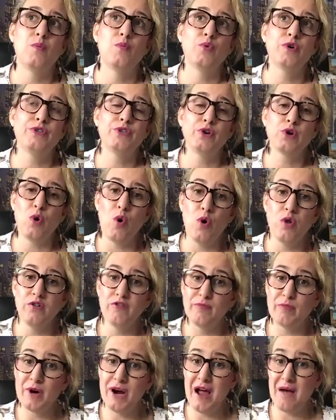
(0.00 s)
with the goal
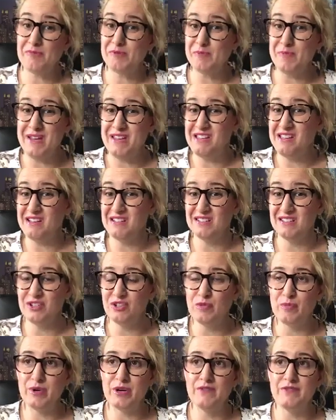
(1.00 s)
of perhaps making a
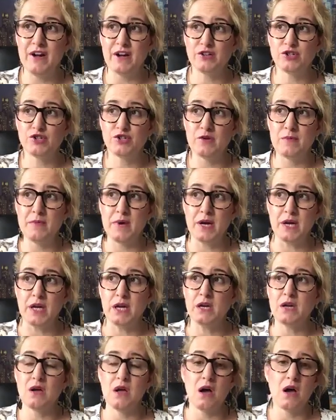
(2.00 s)
little bit of extra
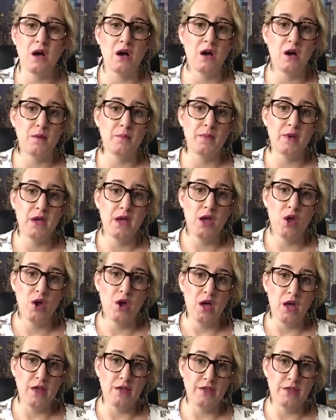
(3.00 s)
money.
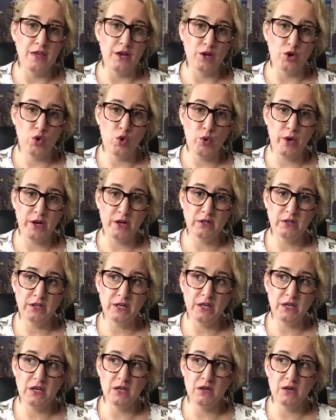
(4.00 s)
That
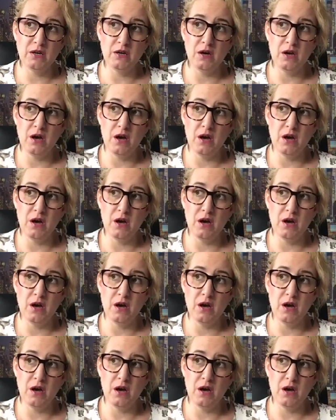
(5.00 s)
quickly